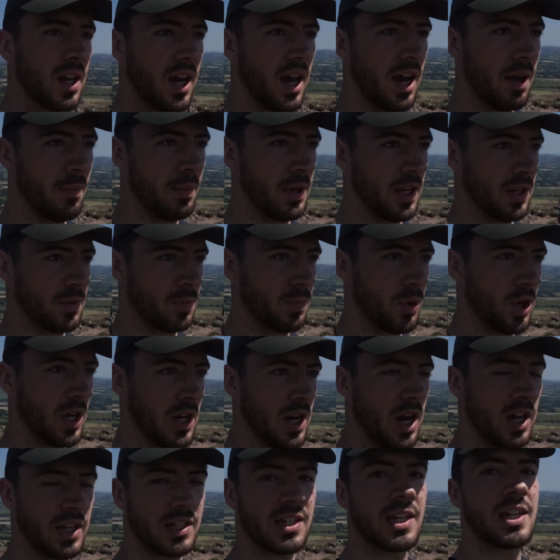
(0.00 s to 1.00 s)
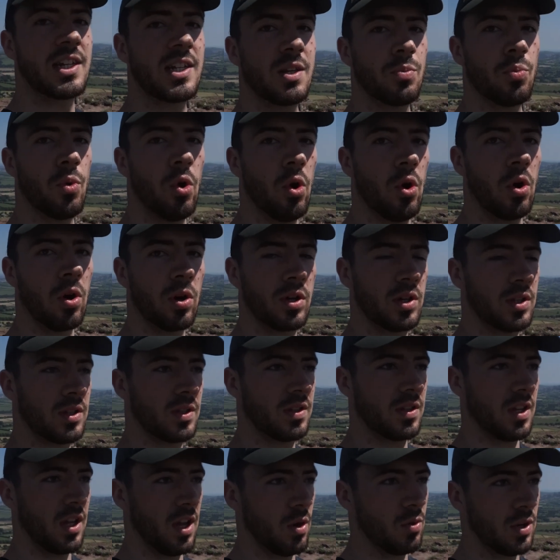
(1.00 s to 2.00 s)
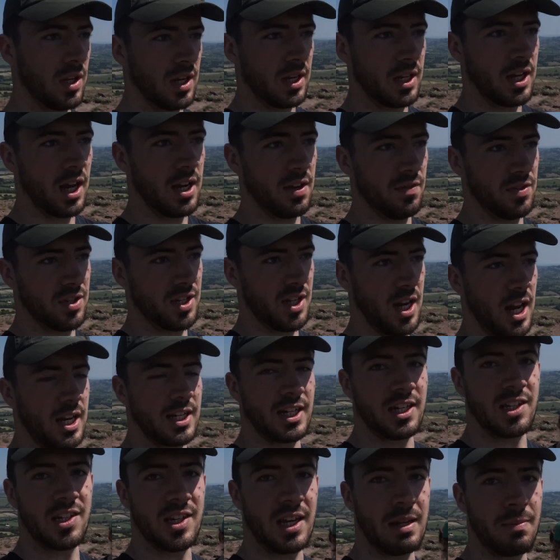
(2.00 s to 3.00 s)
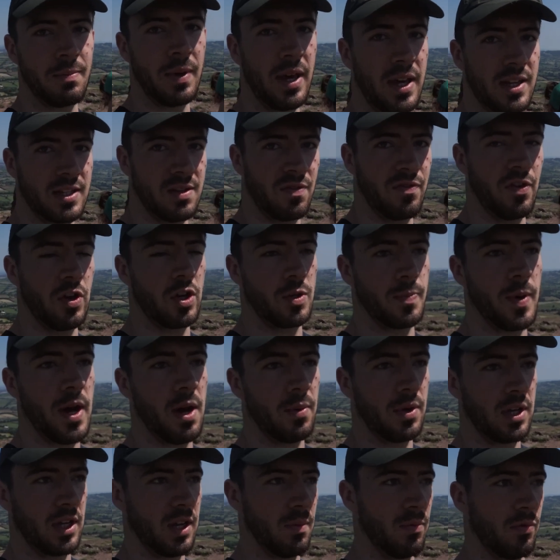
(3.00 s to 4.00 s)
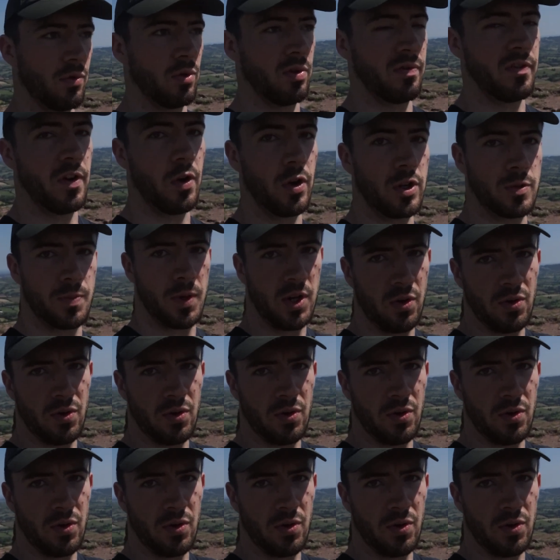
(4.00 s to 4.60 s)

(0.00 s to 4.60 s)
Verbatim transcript: Um, but it's pretty nice, easy walk. The only kind of slightly steep bit is the first part where you come through the forest,